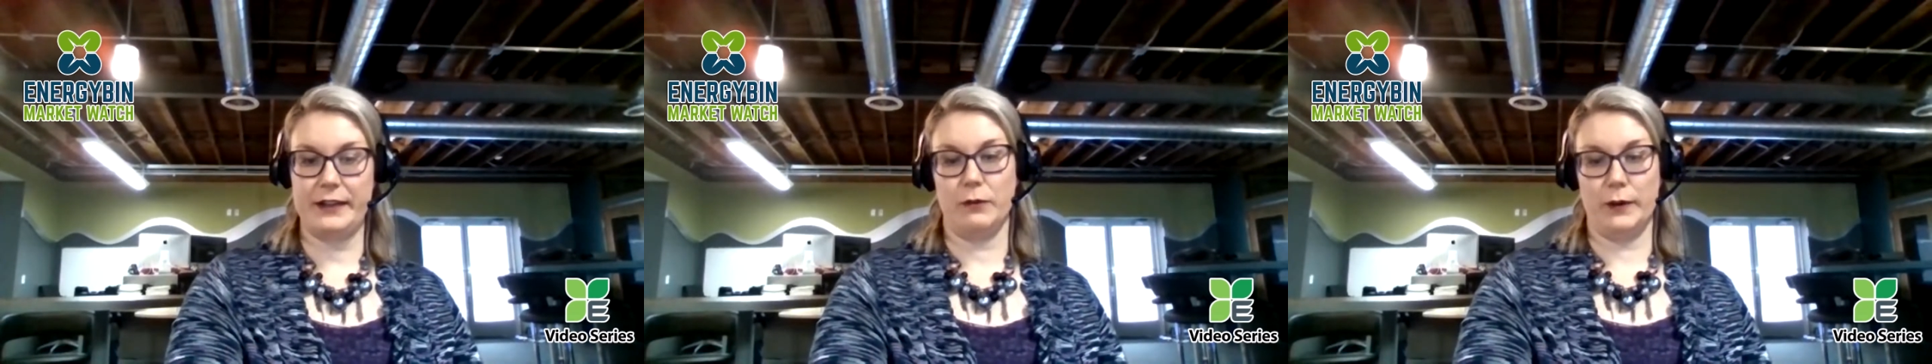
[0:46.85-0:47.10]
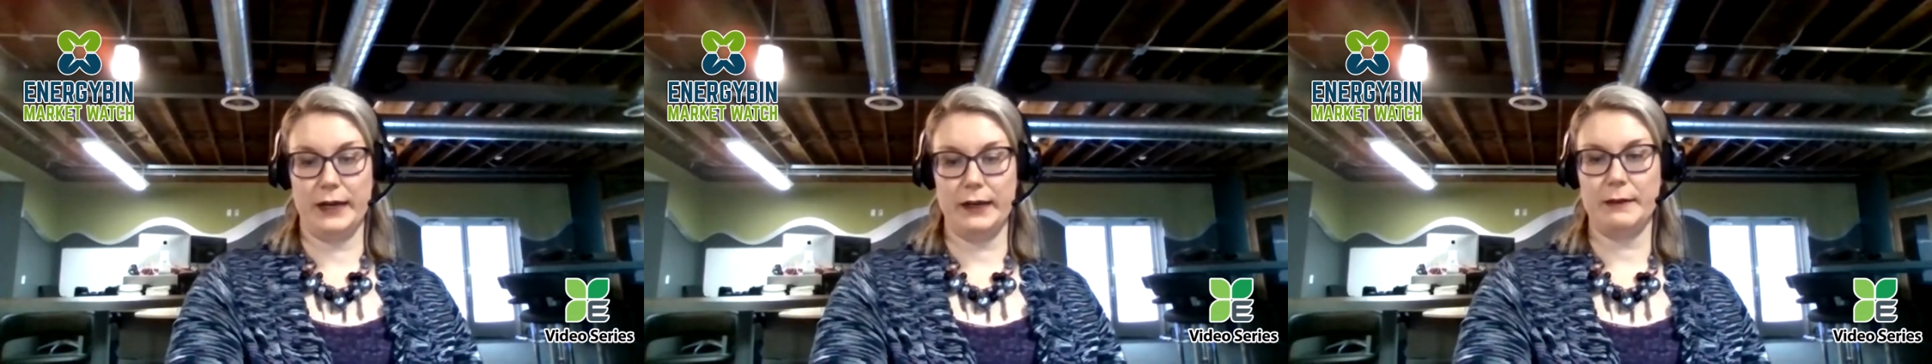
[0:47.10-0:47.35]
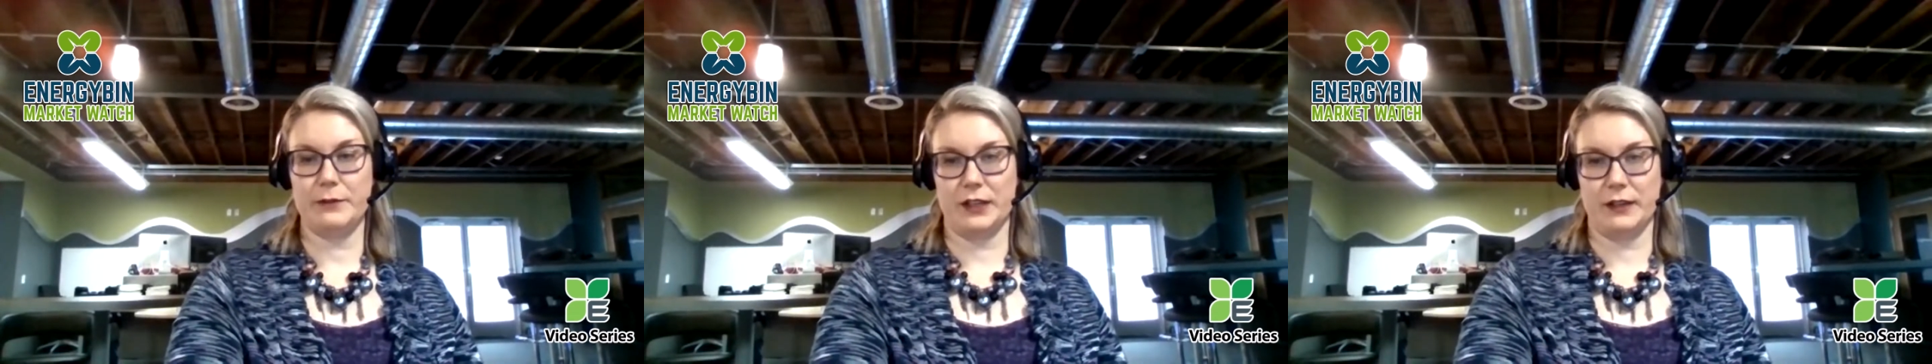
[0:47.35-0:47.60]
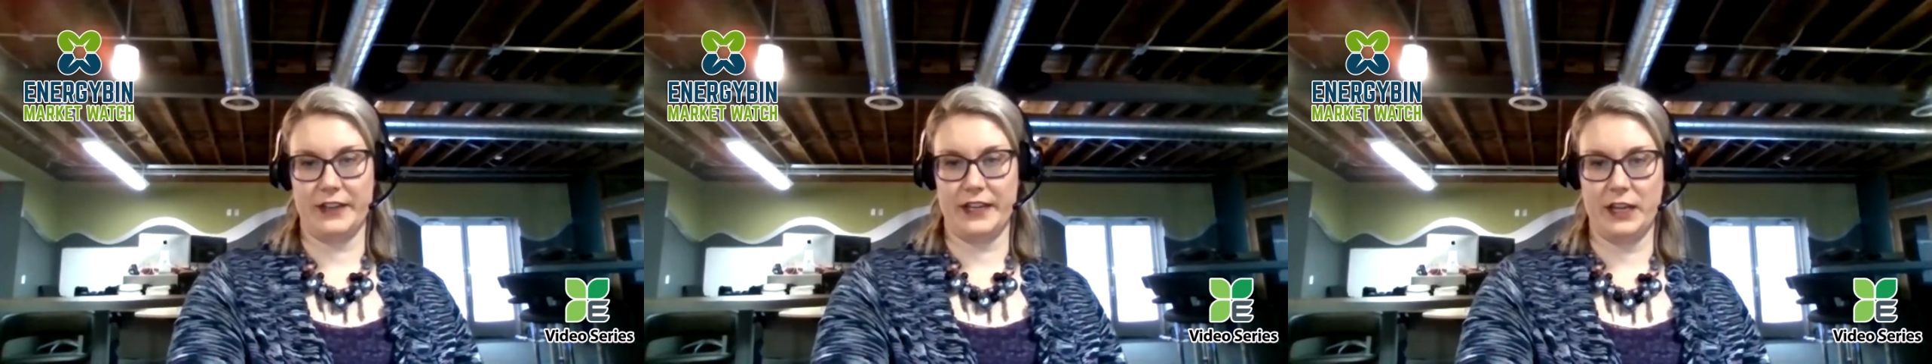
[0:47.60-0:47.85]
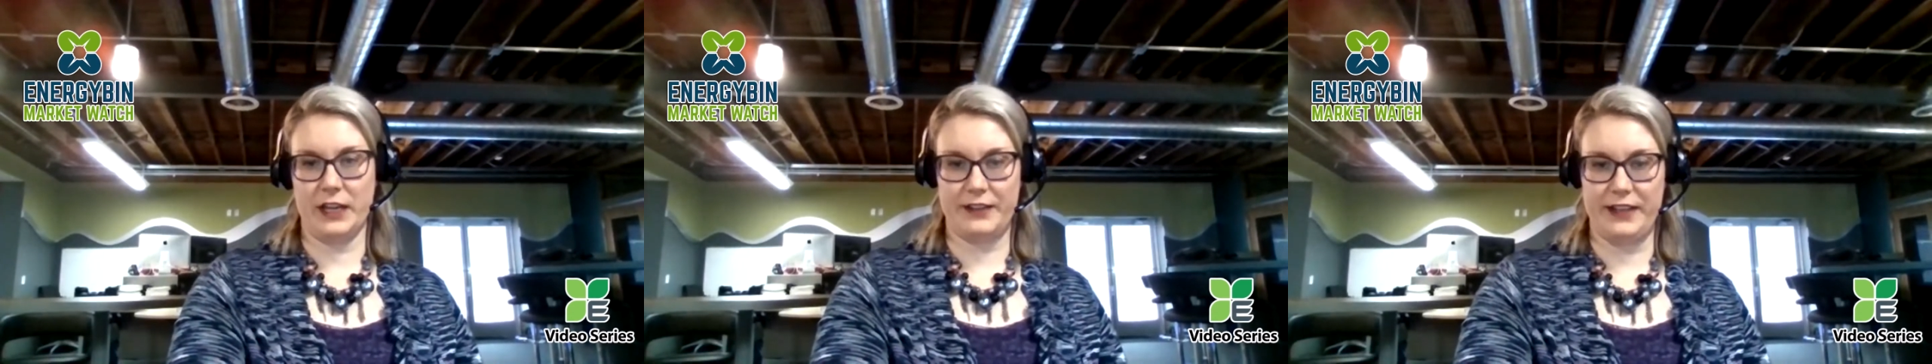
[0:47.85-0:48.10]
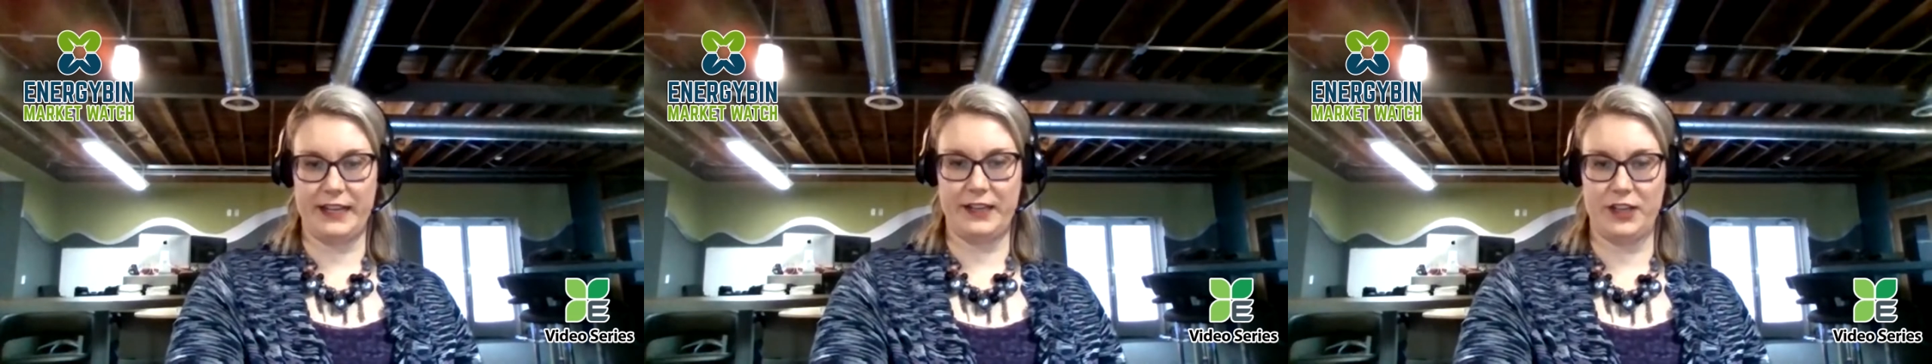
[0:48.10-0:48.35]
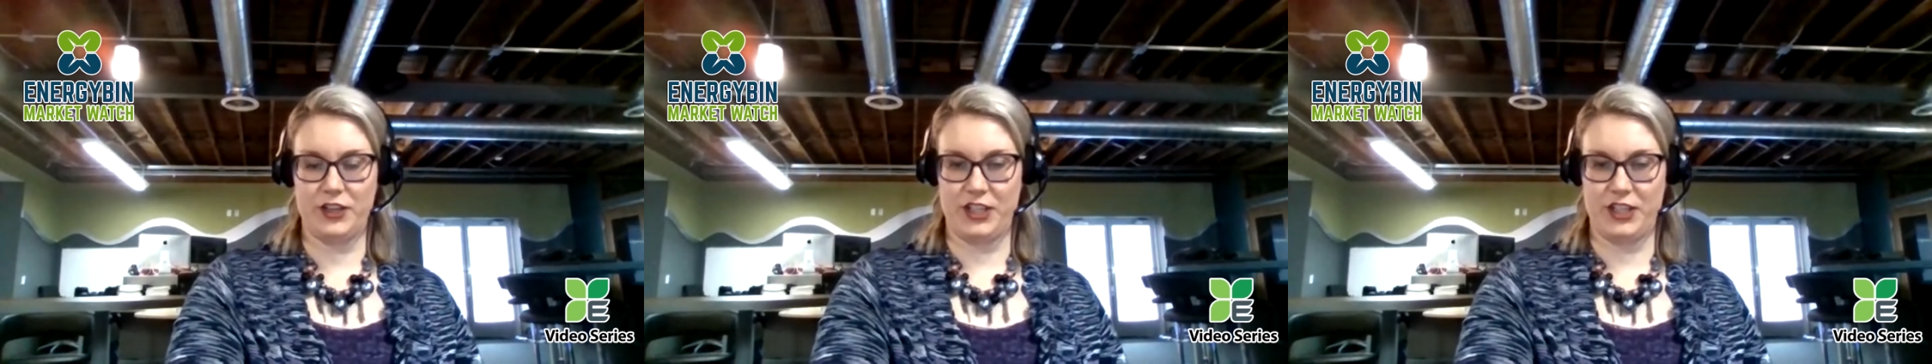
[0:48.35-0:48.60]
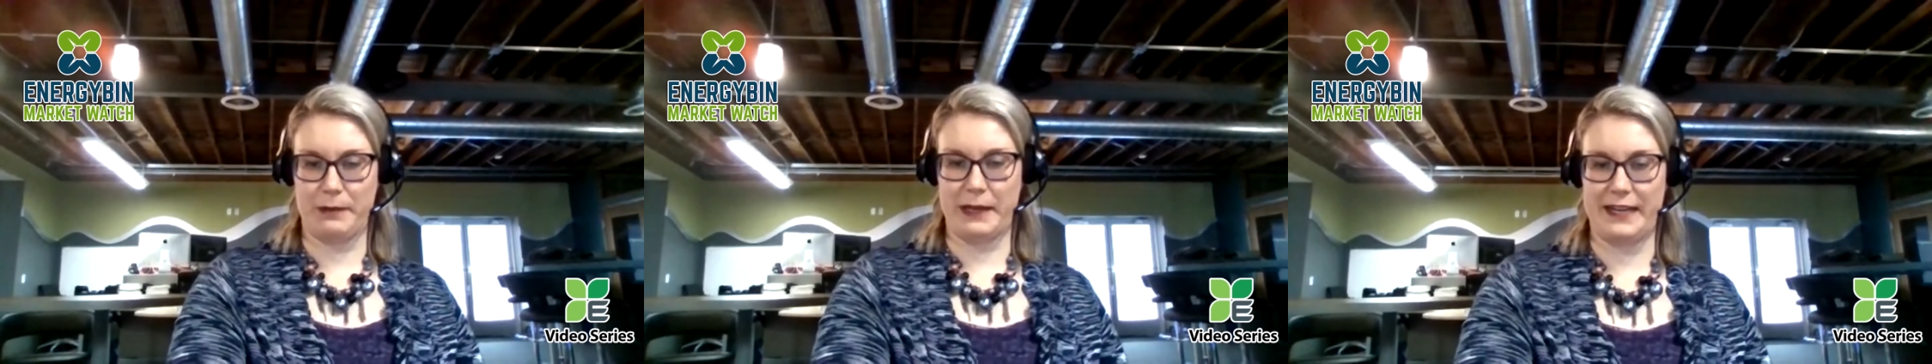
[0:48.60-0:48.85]
we're observing on the
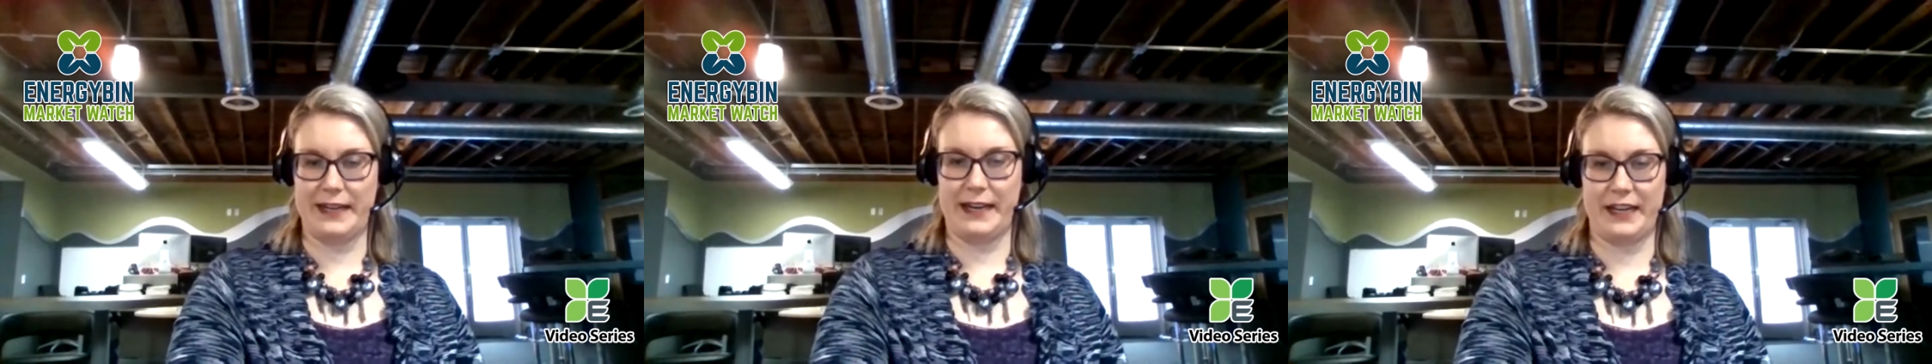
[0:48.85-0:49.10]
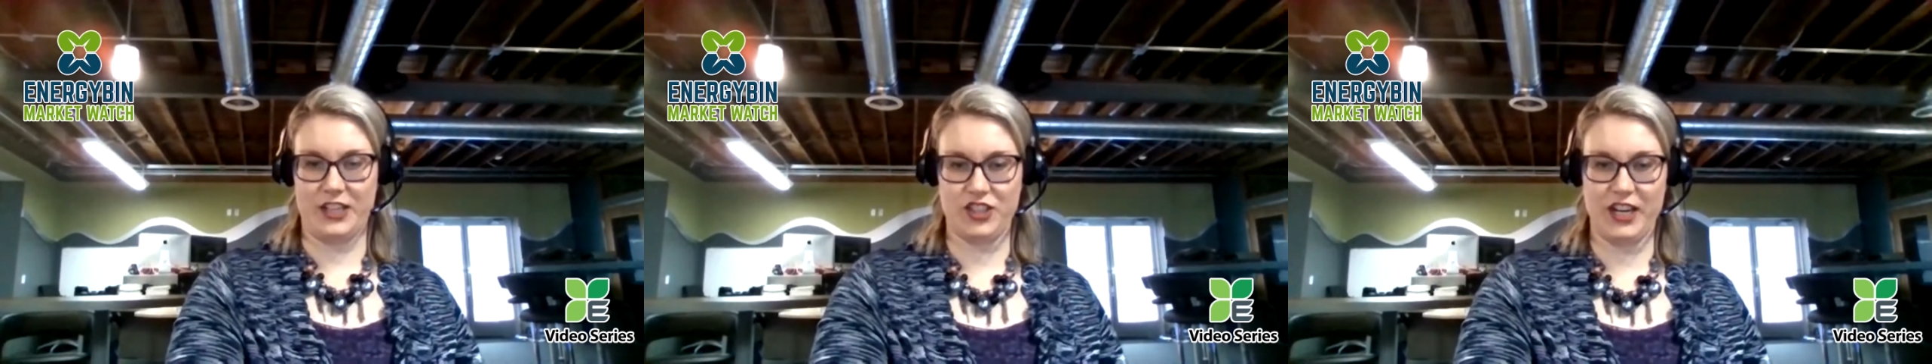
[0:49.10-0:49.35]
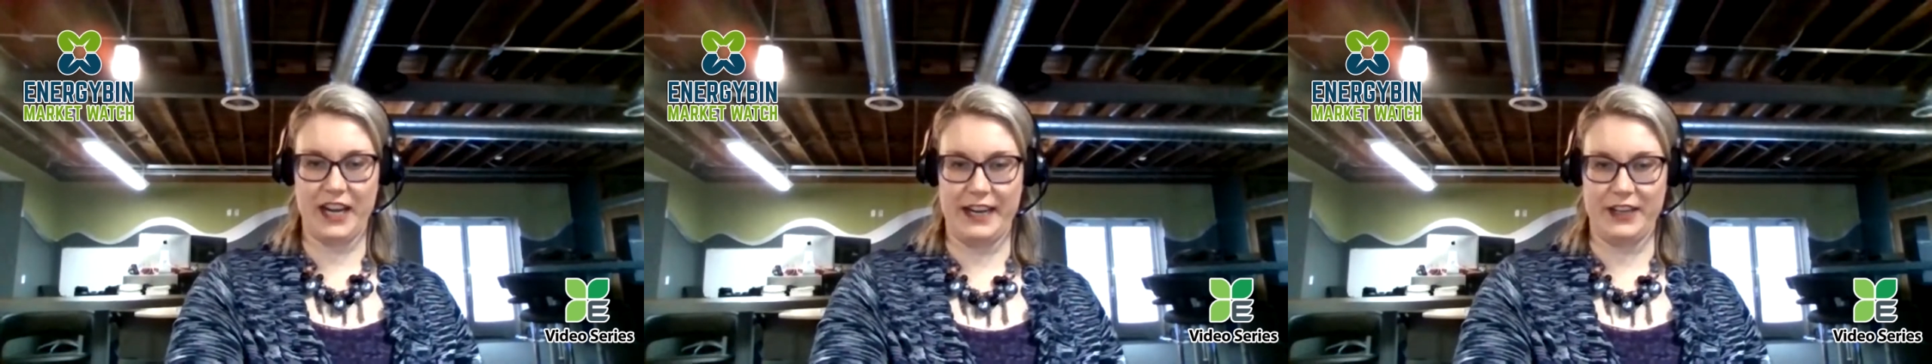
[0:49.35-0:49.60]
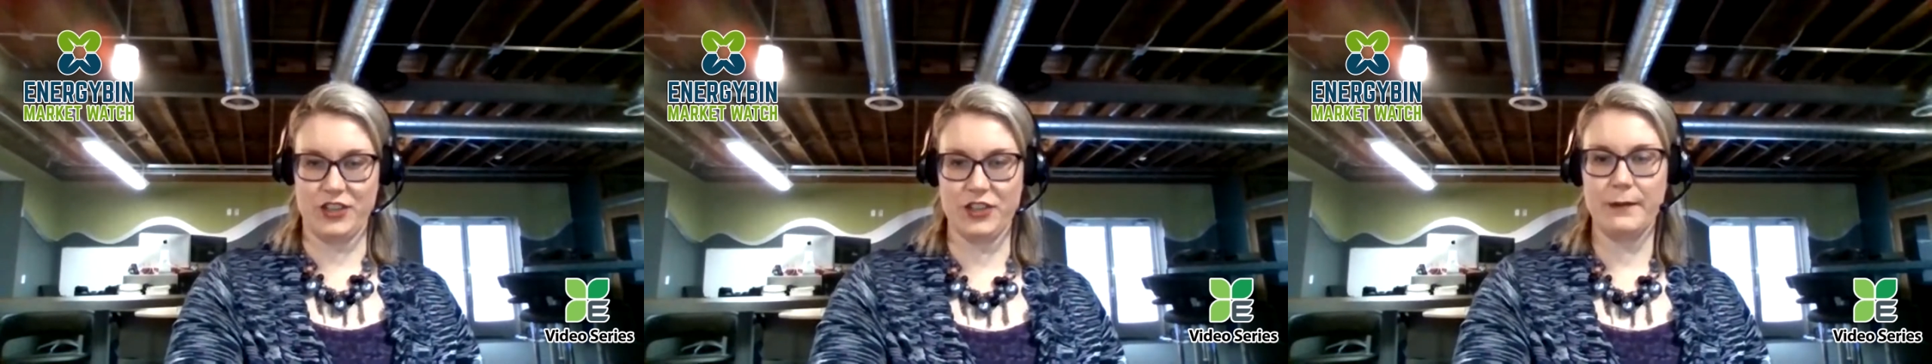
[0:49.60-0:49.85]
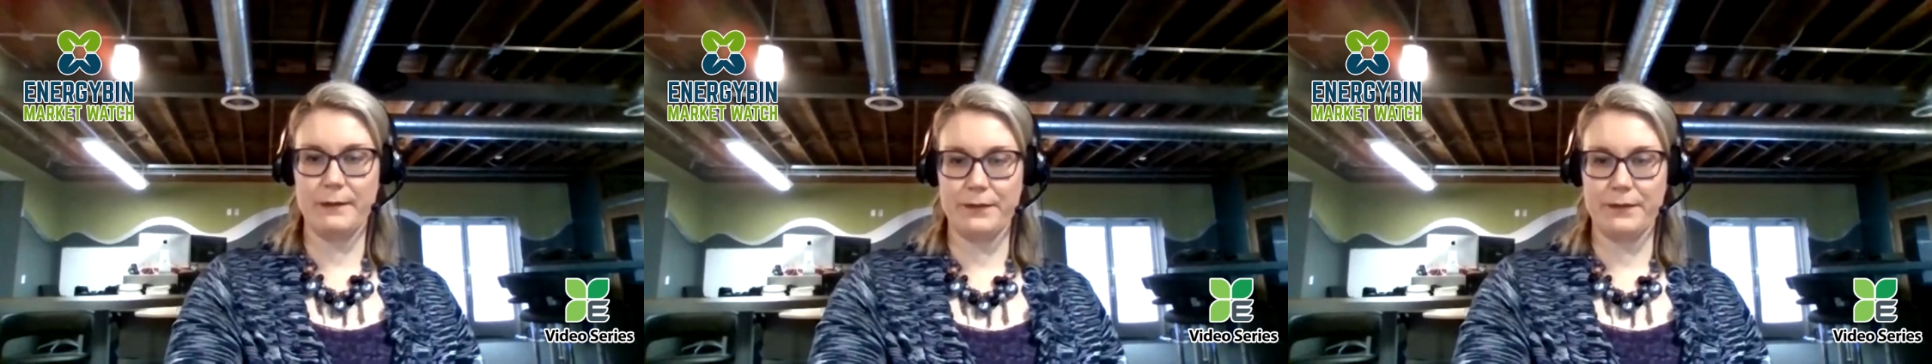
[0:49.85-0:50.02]
EnergyBin exchange.